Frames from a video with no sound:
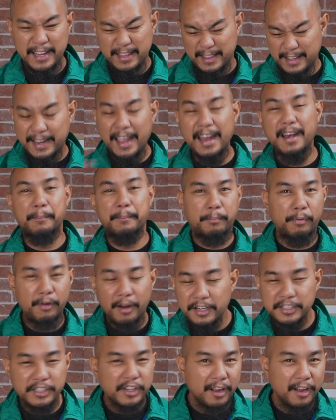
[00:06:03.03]
they kind of
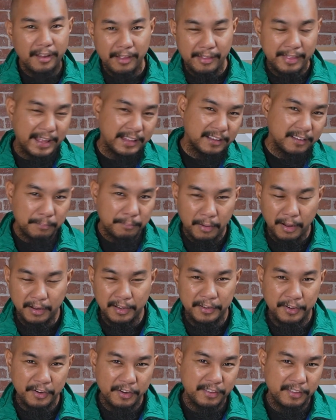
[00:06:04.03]
brush all of that
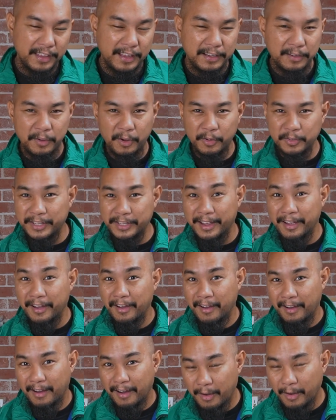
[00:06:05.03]
polyurethane coating
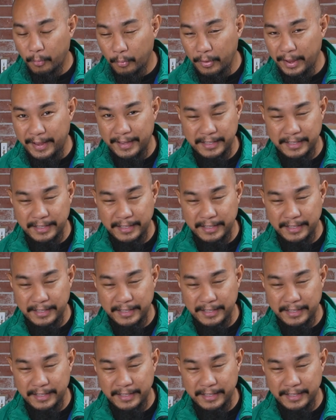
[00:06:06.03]
away.